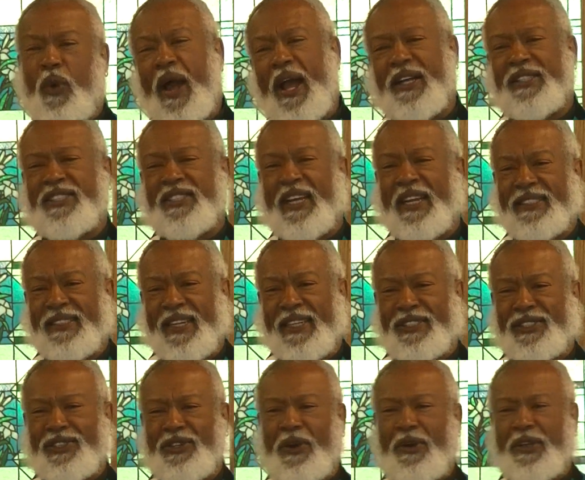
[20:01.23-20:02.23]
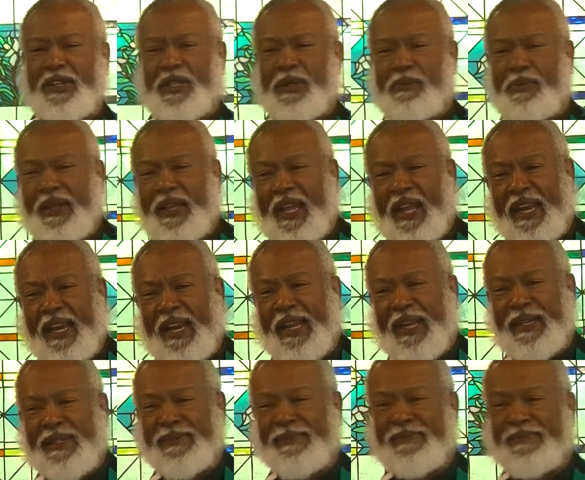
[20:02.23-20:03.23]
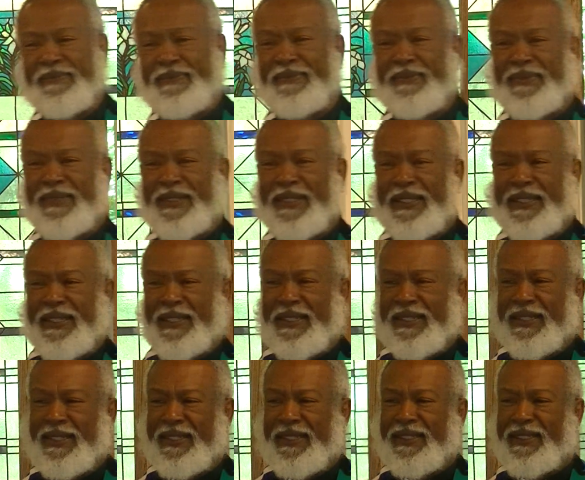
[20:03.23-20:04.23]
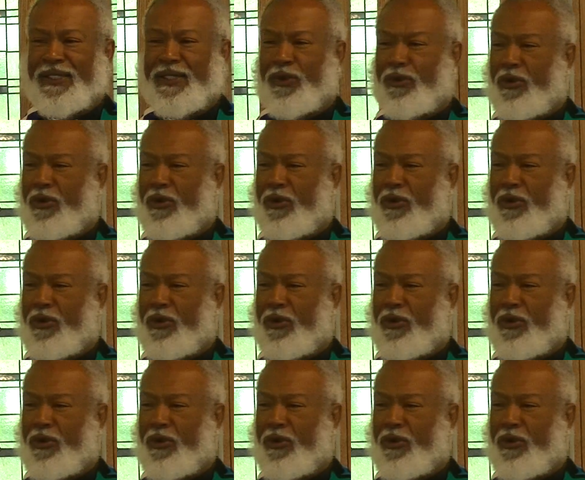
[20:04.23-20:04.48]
why I sang that song in the beginning. The